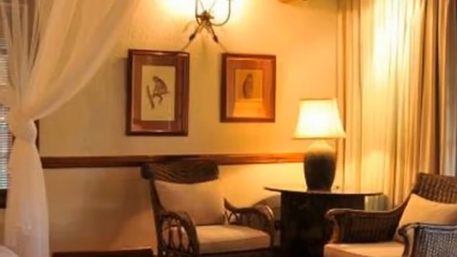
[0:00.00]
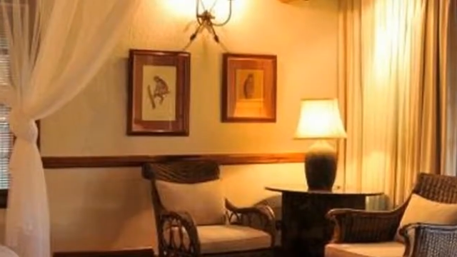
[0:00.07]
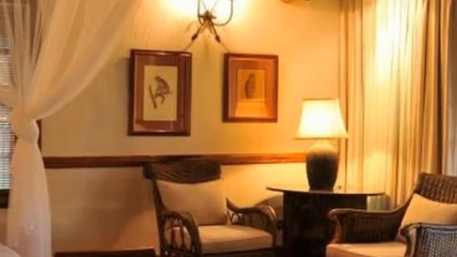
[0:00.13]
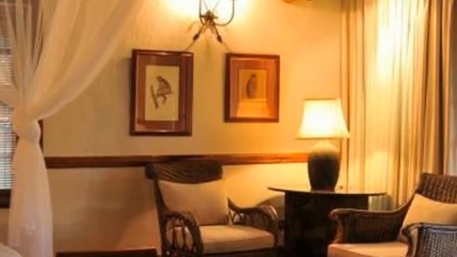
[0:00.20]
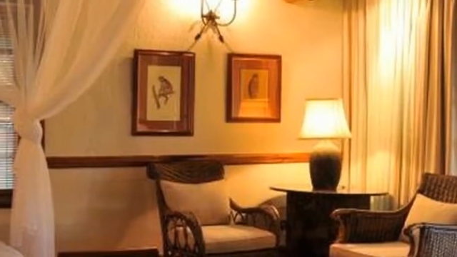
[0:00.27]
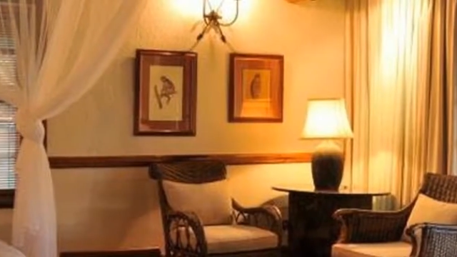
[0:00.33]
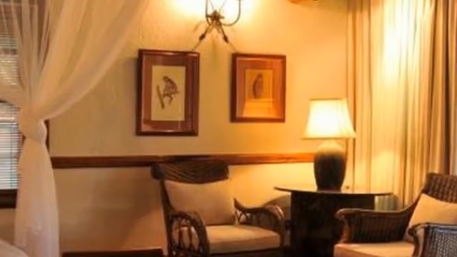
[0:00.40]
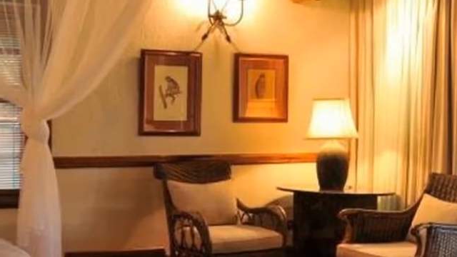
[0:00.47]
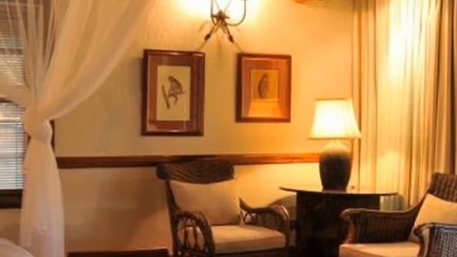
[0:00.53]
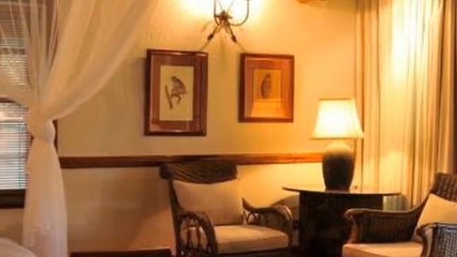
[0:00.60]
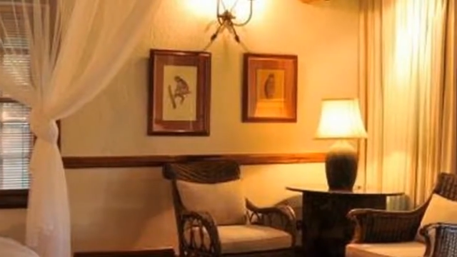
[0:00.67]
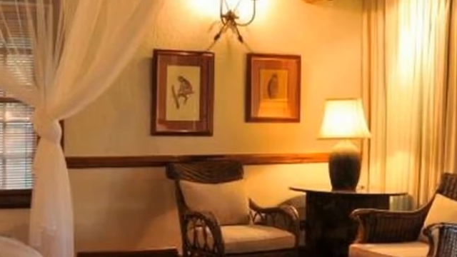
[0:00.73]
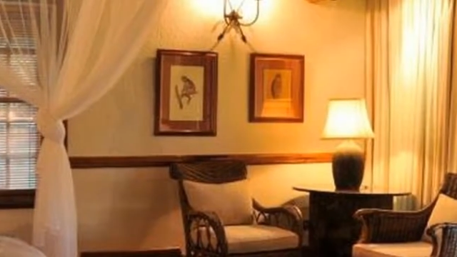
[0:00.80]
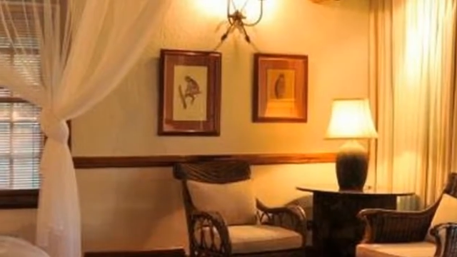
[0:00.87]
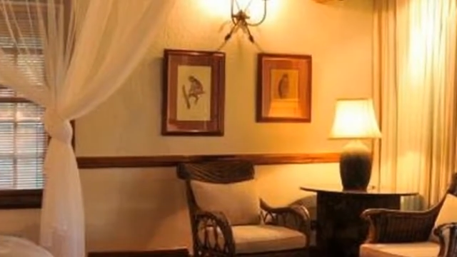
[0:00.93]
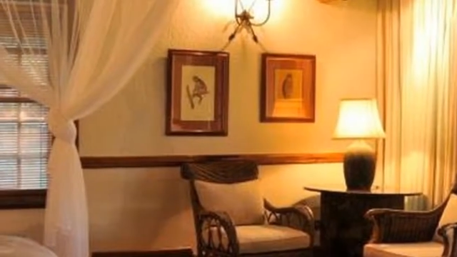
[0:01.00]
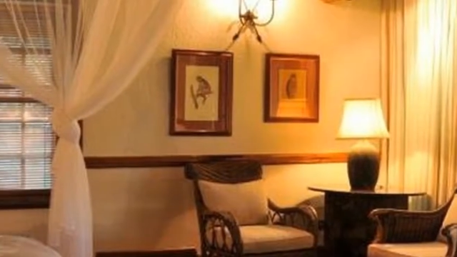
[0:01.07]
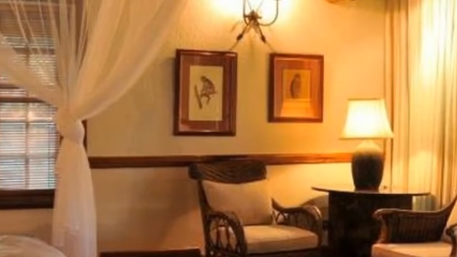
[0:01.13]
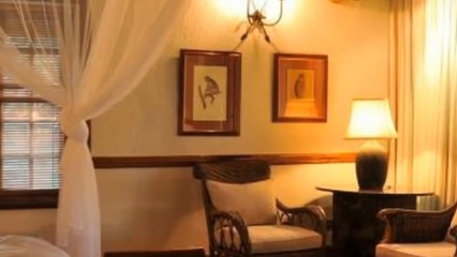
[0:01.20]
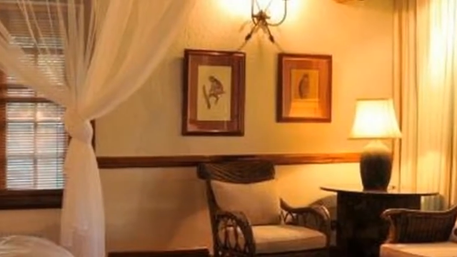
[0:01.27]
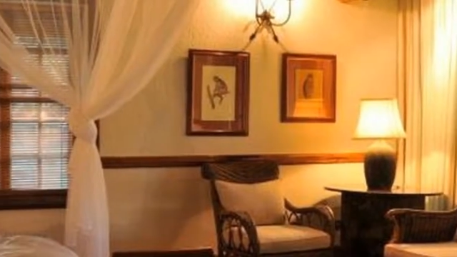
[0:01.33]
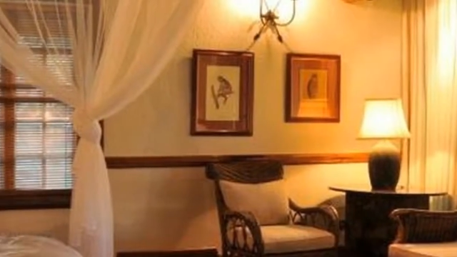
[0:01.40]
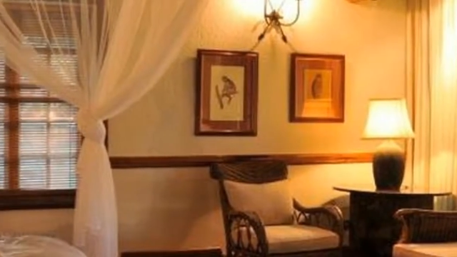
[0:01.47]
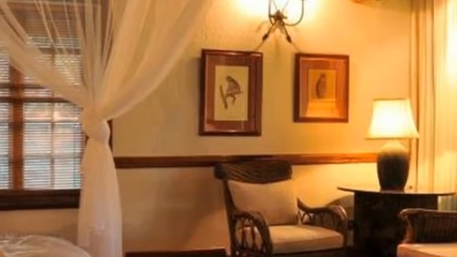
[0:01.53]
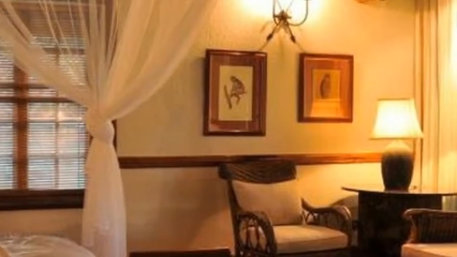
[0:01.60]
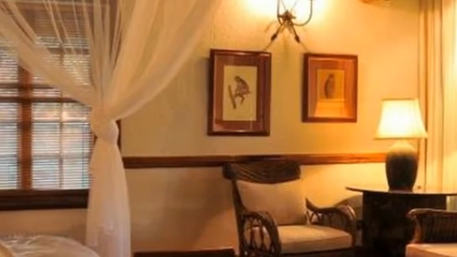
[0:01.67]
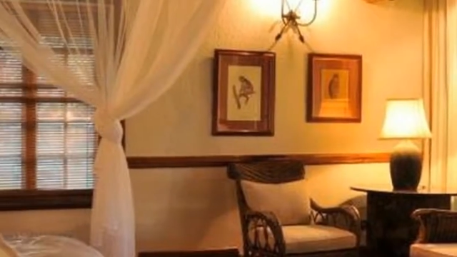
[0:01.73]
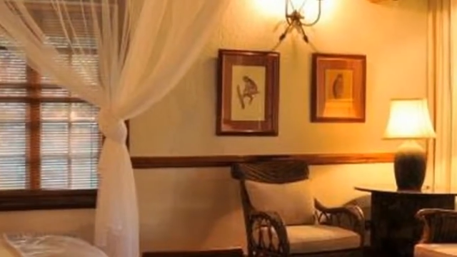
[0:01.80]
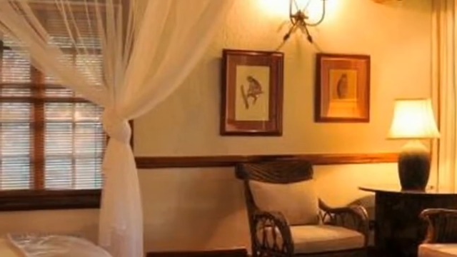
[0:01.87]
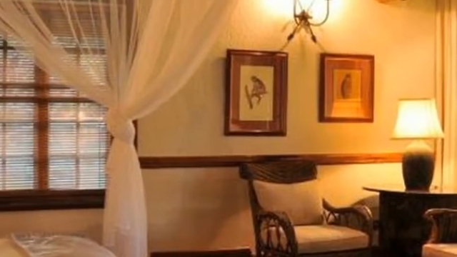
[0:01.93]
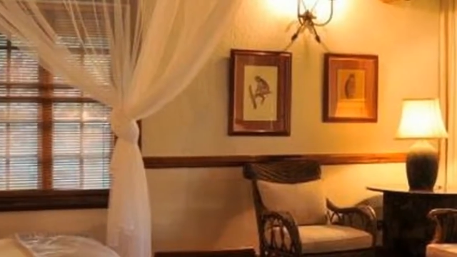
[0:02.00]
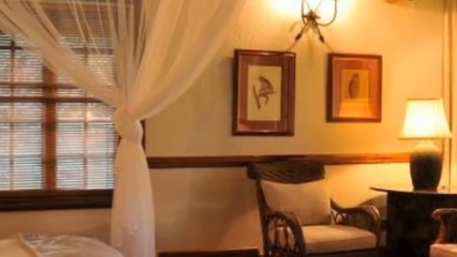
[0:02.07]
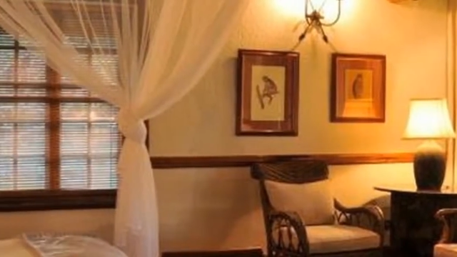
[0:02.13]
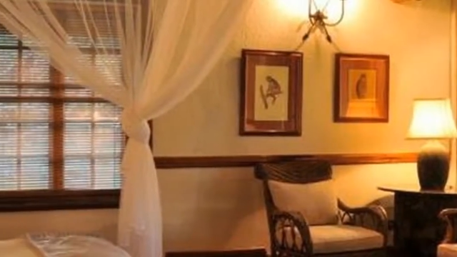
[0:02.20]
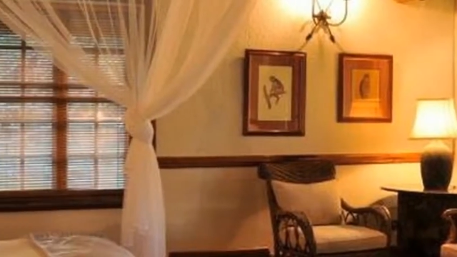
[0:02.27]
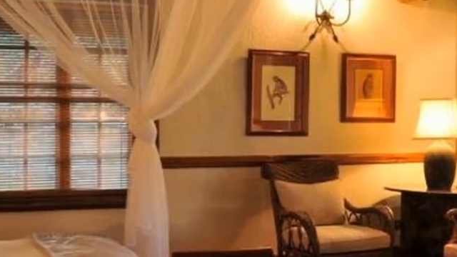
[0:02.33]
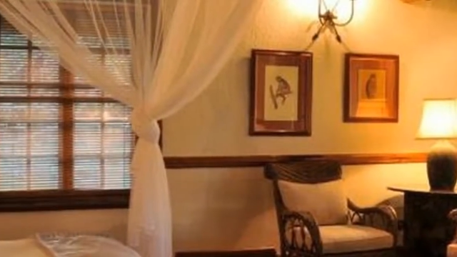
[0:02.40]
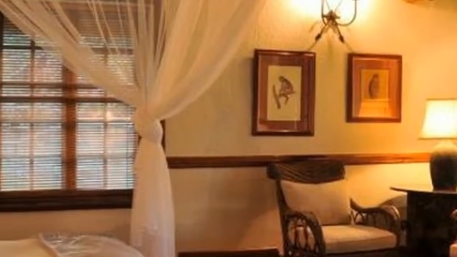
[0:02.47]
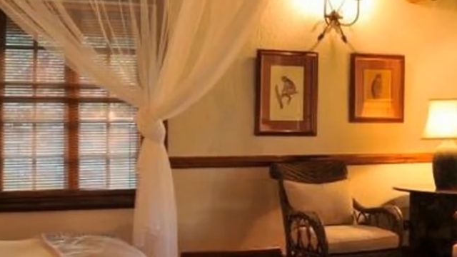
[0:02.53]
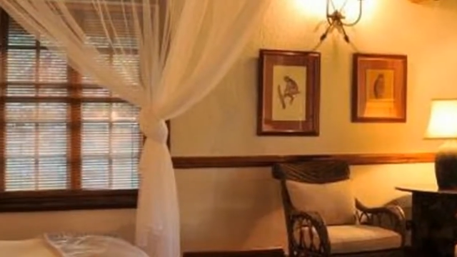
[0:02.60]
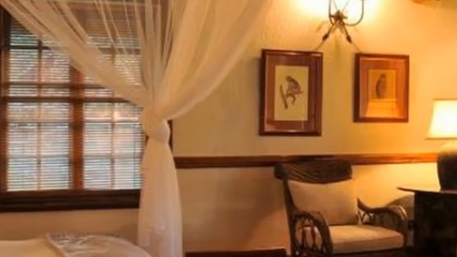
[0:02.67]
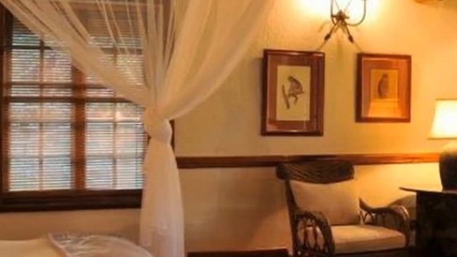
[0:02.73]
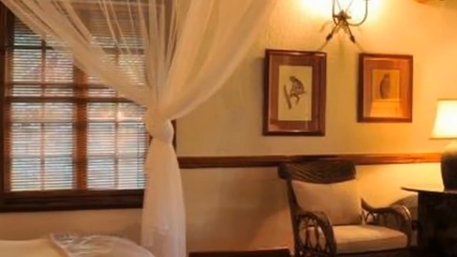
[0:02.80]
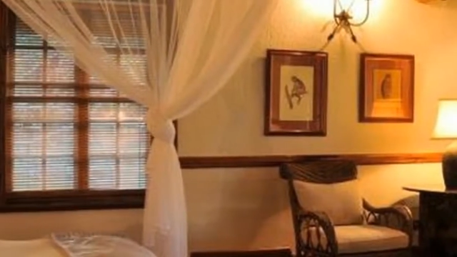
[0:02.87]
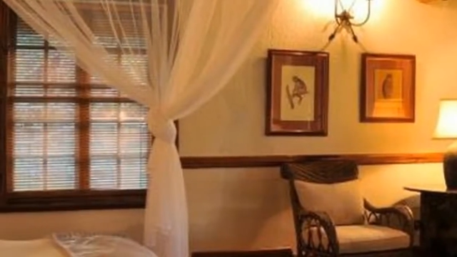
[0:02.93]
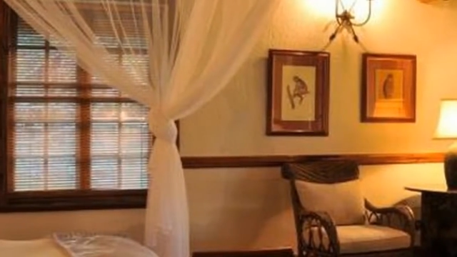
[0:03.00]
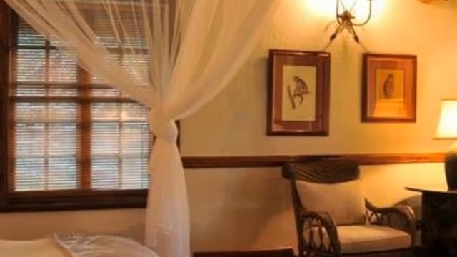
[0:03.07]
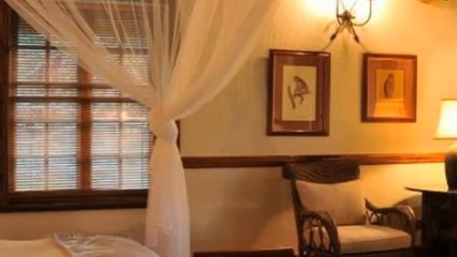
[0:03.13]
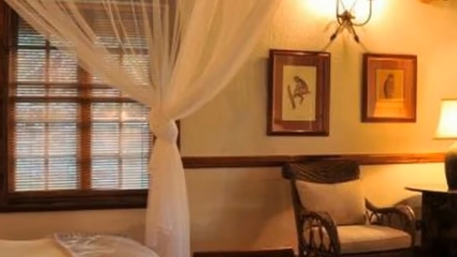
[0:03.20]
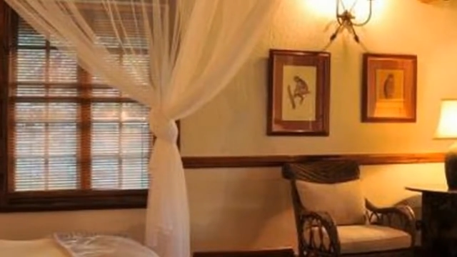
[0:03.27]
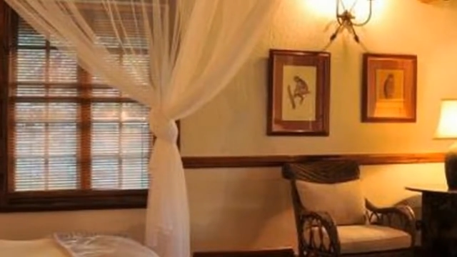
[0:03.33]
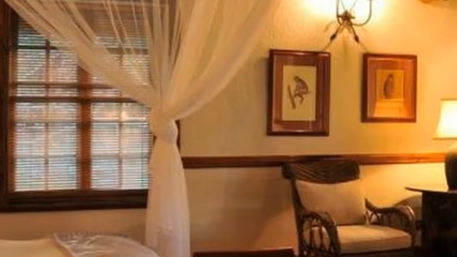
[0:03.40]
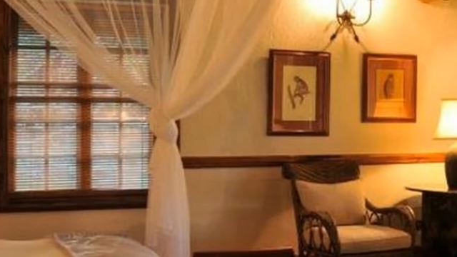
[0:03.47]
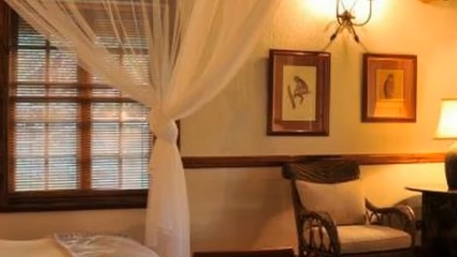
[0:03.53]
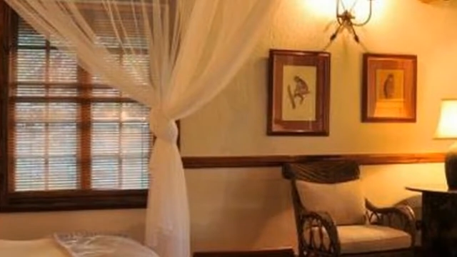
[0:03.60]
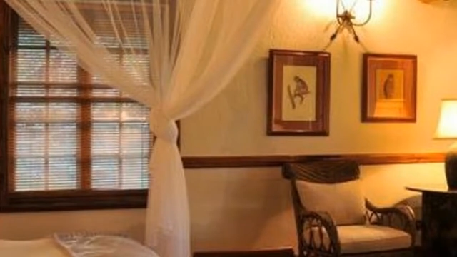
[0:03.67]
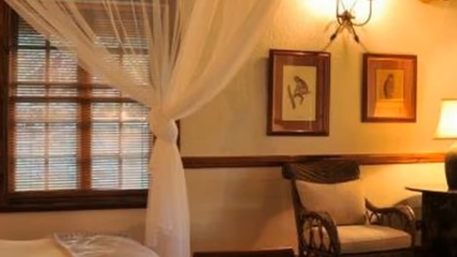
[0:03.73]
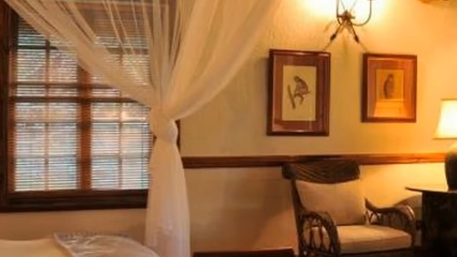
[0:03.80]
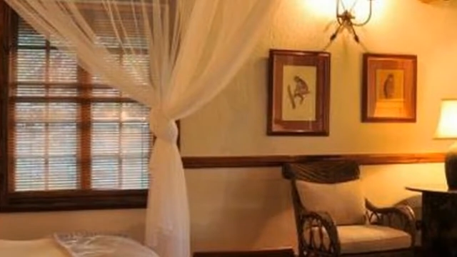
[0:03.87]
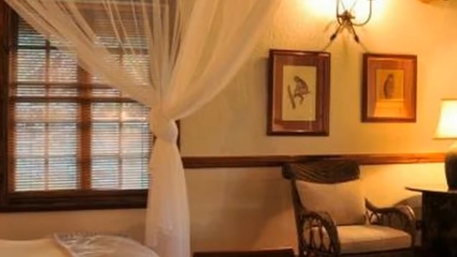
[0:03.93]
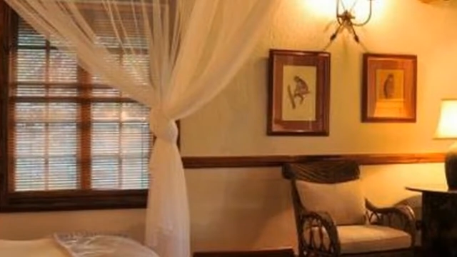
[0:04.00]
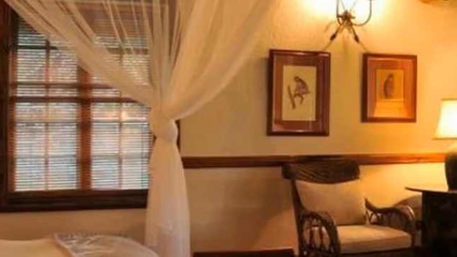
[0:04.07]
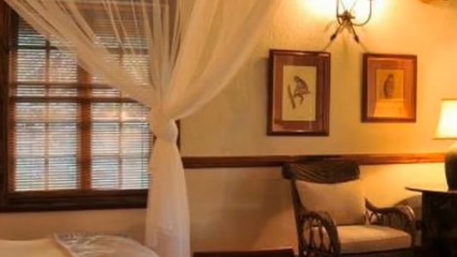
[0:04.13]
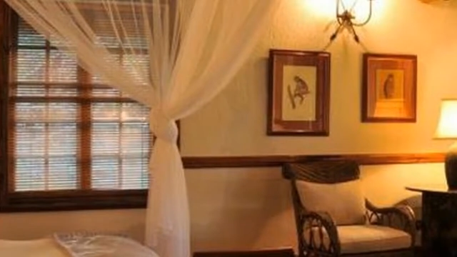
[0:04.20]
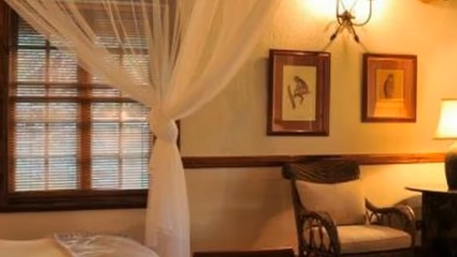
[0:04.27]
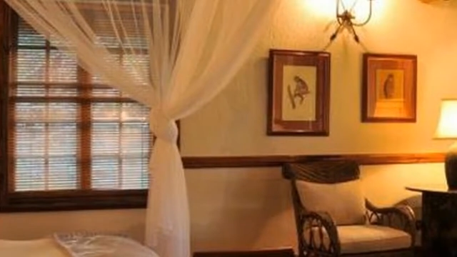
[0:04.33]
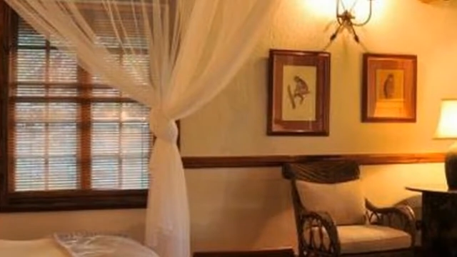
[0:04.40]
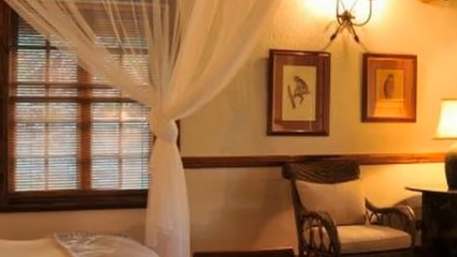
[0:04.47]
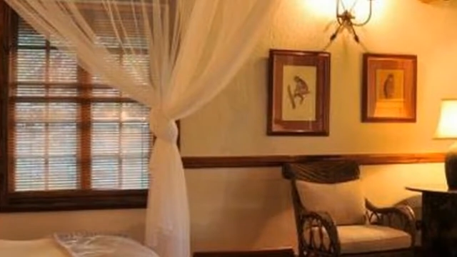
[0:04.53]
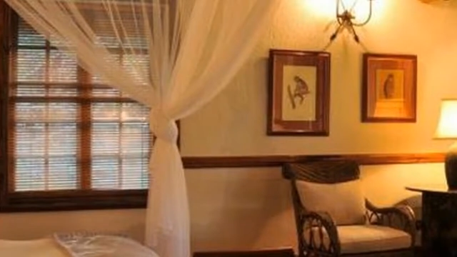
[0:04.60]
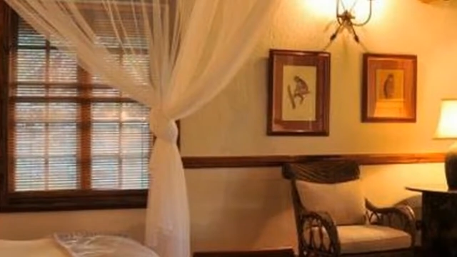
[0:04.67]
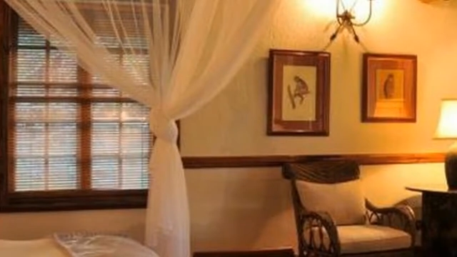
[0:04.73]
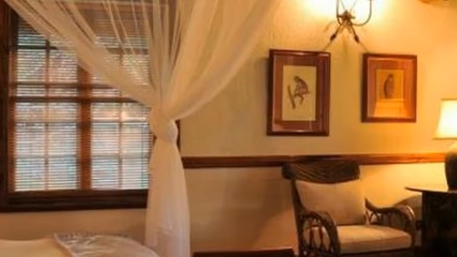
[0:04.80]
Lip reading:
Nobody's mouth can be seen.